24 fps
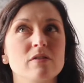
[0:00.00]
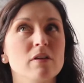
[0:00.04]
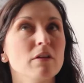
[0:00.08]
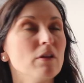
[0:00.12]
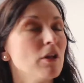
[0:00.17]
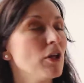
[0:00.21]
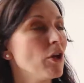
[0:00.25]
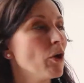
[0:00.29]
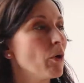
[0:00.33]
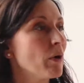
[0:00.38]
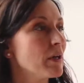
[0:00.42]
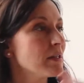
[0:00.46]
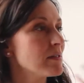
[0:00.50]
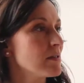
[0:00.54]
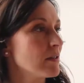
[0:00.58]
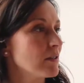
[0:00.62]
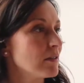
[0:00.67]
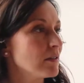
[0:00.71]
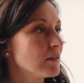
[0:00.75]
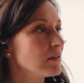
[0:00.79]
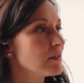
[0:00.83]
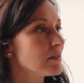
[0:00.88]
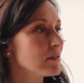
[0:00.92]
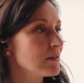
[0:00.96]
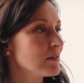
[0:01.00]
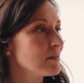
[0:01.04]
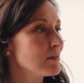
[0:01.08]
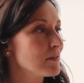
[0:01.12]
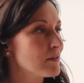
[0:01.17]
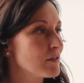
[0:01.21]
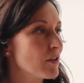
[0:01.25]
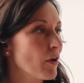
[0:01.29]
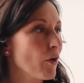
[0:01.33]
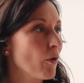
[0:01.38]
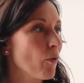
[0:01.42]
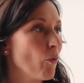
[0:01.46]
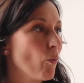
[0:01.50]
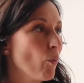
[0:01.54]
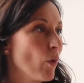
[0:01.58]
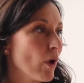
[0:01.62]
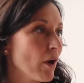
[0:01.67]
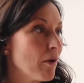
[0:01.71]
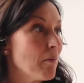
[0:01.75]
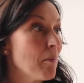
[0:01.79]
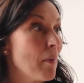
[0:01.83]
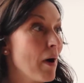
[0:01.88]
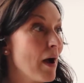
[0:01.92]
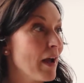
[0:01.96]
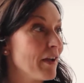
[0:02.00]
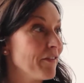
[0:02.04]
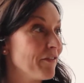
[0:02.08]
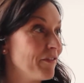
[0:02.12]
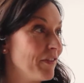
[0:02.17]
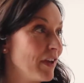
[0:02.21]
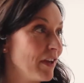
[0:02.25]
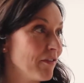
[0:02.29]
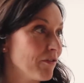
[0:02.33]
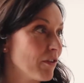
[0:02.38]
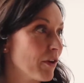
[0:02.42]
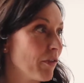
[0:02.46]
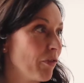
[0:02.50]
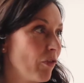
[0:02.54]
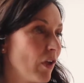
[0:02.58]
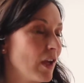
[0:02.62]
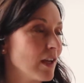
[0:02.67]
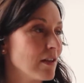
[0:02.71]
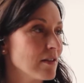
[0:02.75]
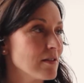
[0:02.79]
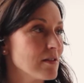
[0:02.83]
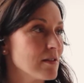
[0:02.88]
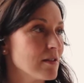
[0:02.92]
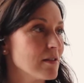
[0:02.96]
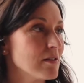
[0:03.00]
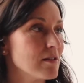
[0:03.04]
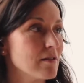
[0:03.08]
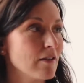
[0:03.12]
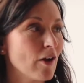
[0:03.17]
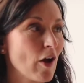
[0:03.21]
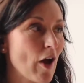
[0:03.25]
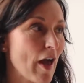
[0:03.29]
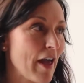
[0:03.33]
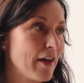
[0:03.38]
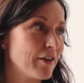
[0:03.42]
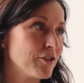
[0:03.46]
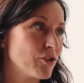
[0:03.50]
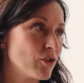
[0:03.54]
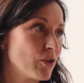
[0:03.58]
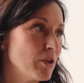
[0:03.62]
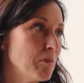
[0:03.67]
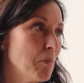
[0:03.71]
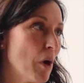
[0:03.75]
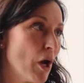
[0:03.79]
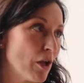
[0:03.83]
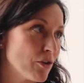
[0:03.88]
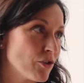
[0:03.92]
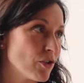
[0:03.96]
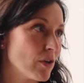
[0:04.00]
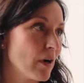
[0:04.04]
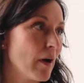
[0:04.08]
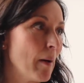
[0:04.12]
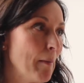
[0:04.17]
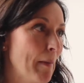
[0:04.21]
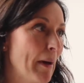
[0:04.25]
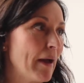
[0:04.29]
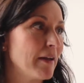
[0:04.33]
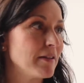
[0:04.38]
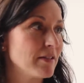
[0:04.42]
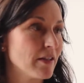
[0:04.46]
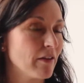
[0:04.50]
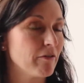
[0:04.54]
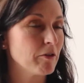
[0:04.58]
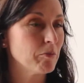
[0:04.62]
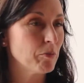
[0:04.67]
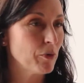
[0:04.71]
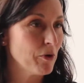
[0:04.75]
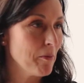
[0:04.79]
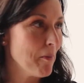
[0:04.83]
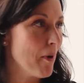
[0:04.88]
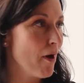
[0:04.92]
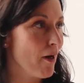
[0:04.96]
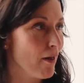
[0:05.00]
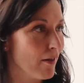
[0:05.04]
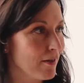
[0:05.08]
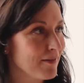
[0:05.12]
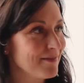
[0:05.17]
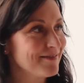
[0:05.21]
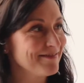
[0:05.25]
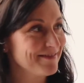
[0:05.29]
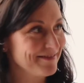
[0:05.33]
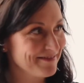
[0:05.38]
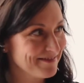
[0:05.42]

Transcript: in the yoga circles, and so one of my favorite things is the Gayatri Mantra by Deva Premal.